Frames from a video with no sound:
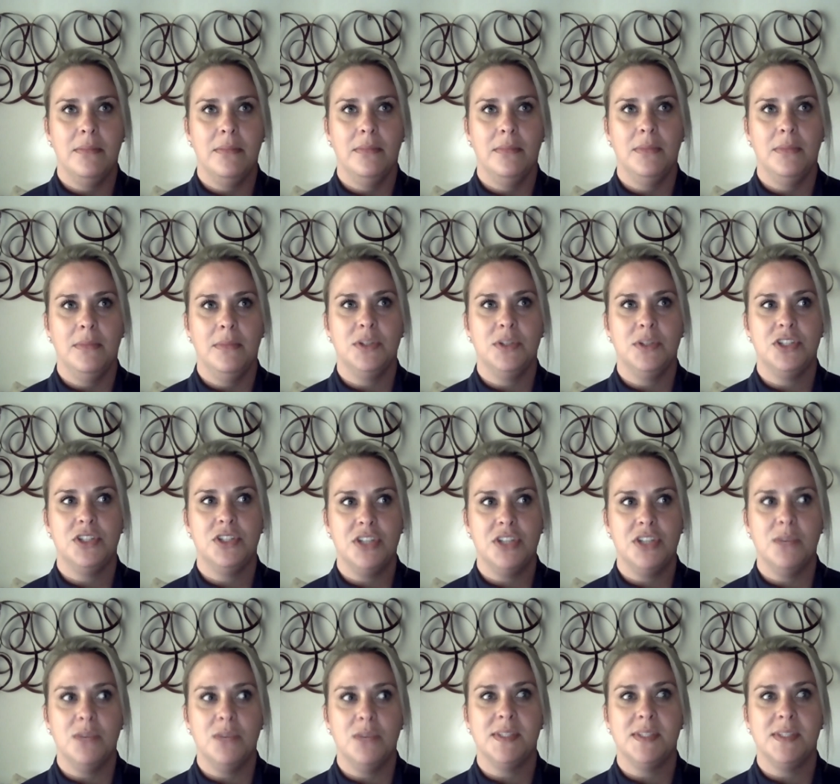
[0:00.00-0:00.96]

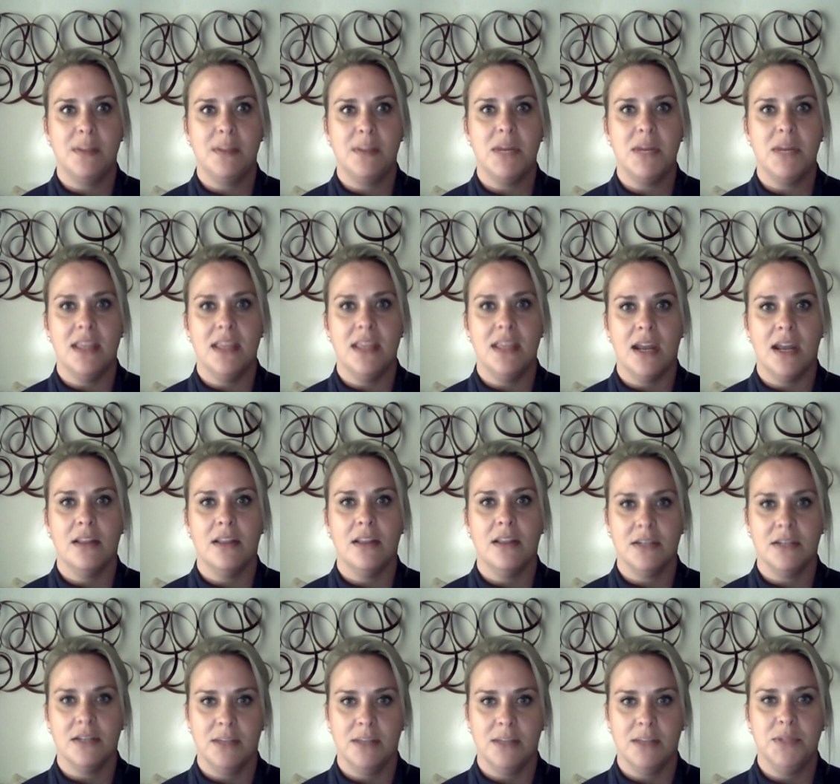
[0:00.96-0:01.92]
she was somebody that I
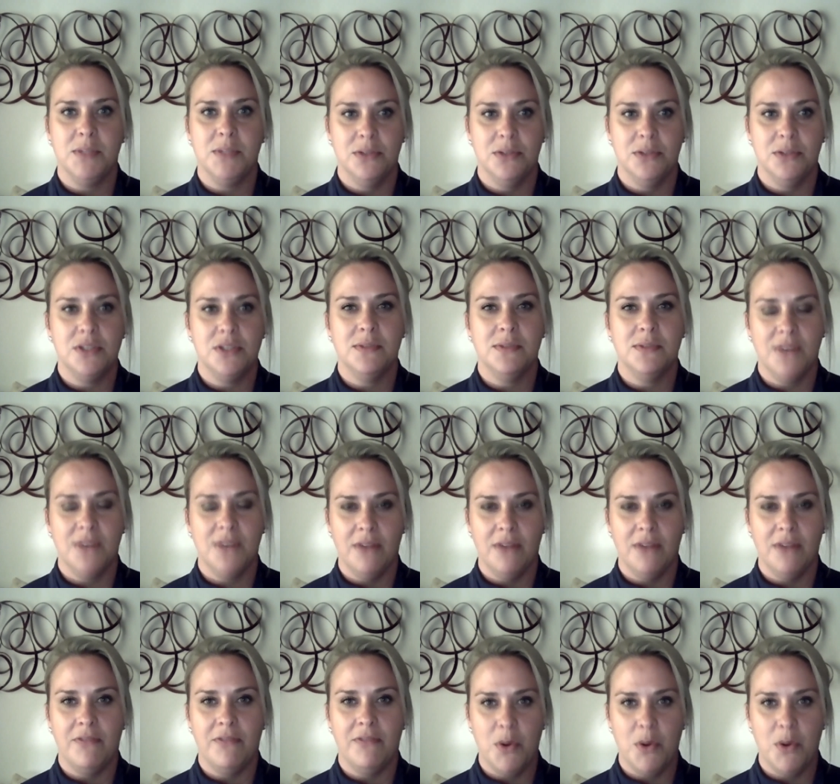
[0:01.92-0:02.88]
looked up to. She was very
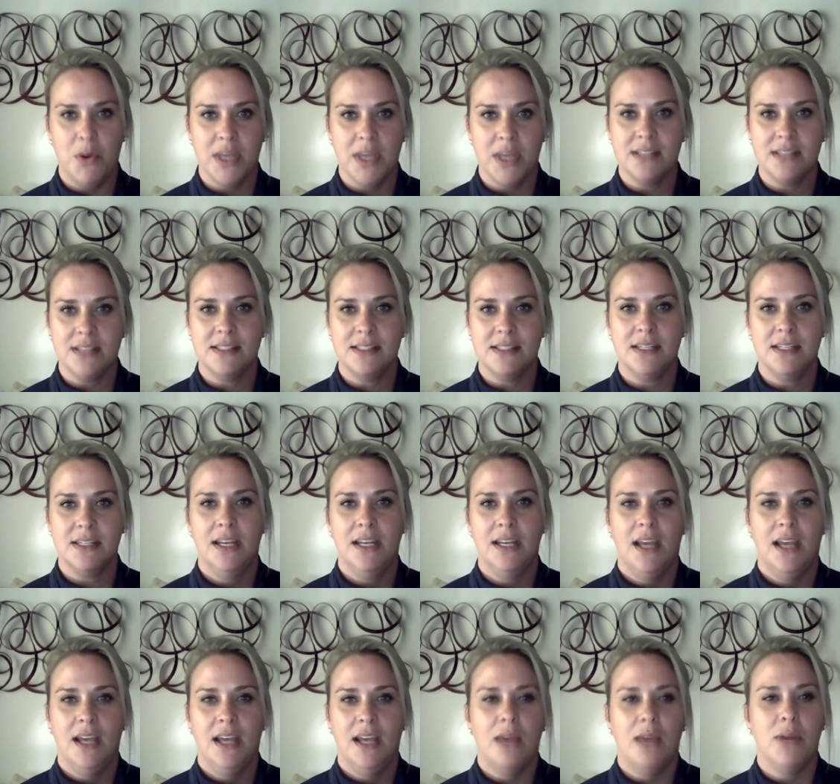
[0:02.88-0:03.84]
focused.
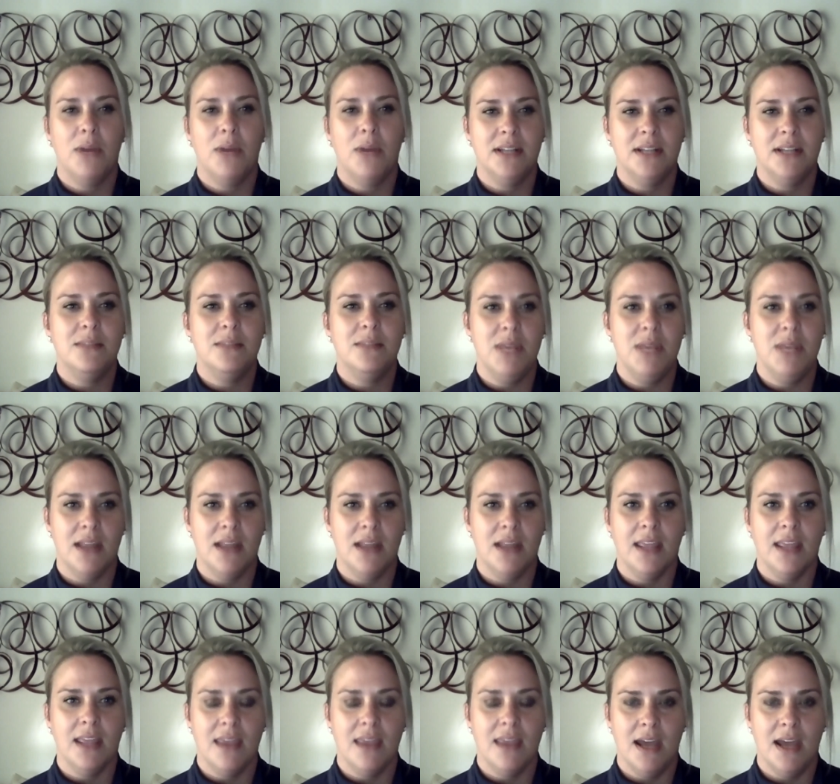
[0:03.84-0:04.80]
I wanted to be
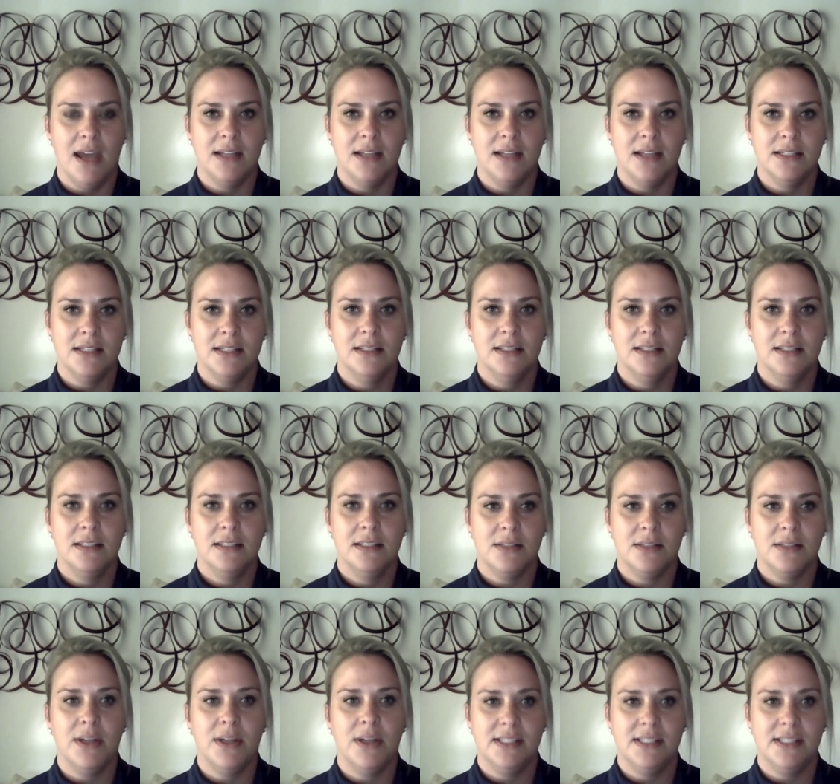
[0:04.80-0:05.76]
like that. So
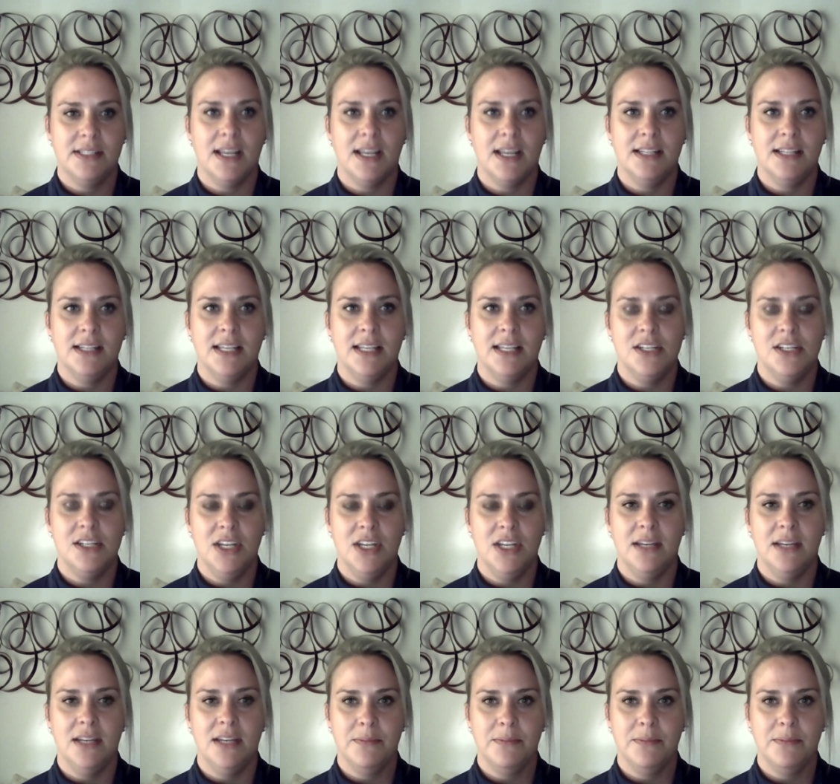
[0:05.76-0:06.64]
I'd say Jean.